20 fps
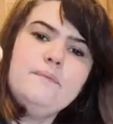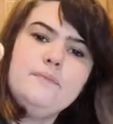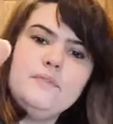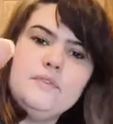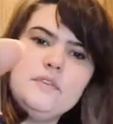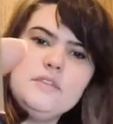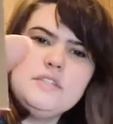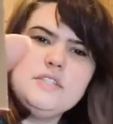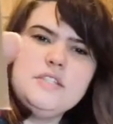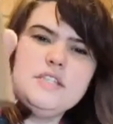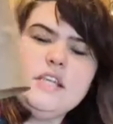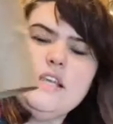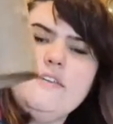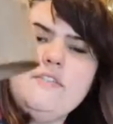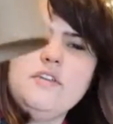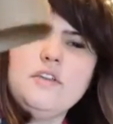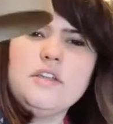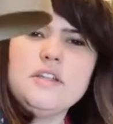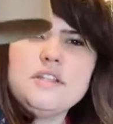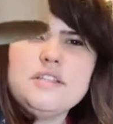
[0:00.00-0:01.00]
see. If
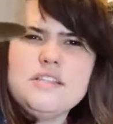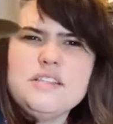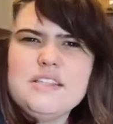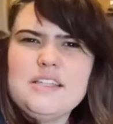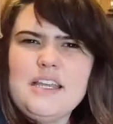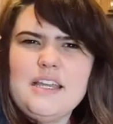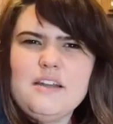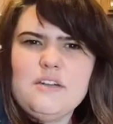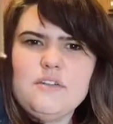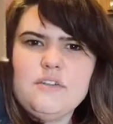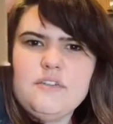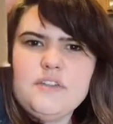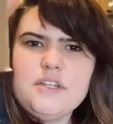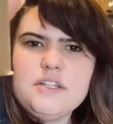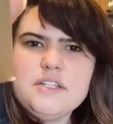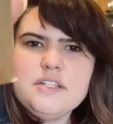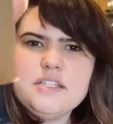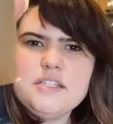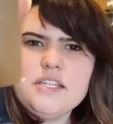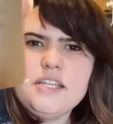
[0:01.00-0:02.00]
you can see, I don't know if you
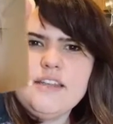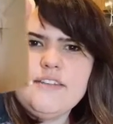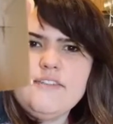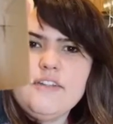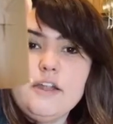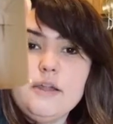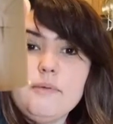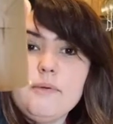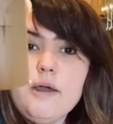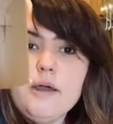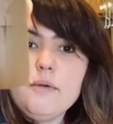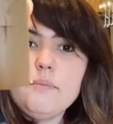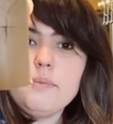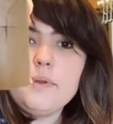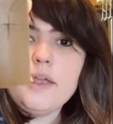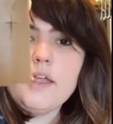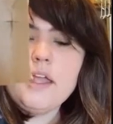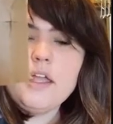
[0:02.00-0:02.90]
can see it very well, but